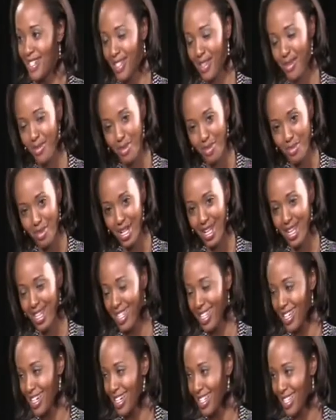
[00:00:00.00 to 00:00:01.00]
The women, I
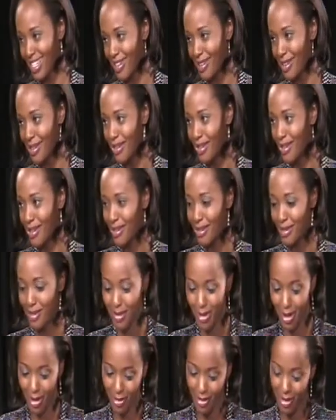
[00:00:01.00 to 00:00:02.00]
think, who
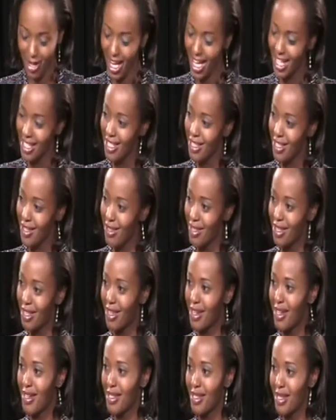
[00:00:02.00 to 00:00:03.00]
have learned
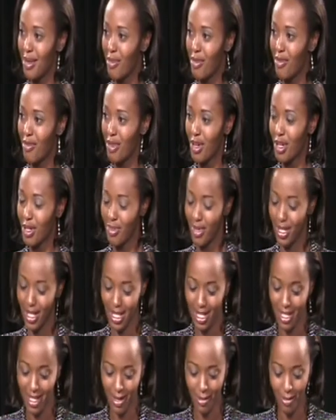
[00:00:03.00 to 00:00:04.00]
some of your
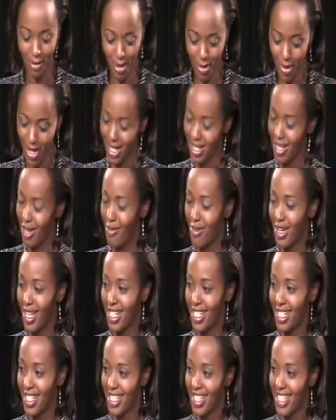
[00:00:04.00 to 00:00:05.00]
expertise, the viewers have
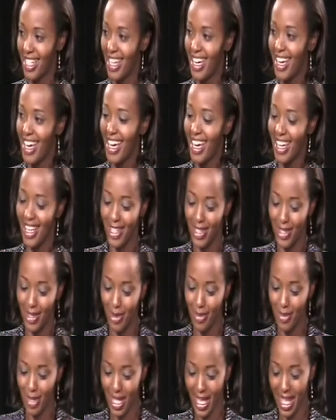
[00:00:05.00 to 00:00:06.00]
learned.
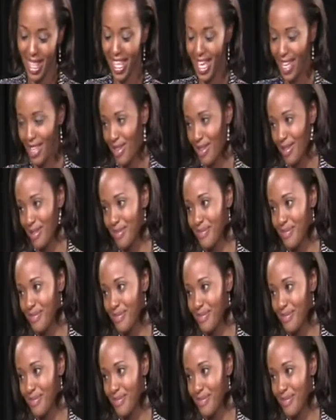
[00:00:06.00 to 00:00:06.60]
So we say thank you.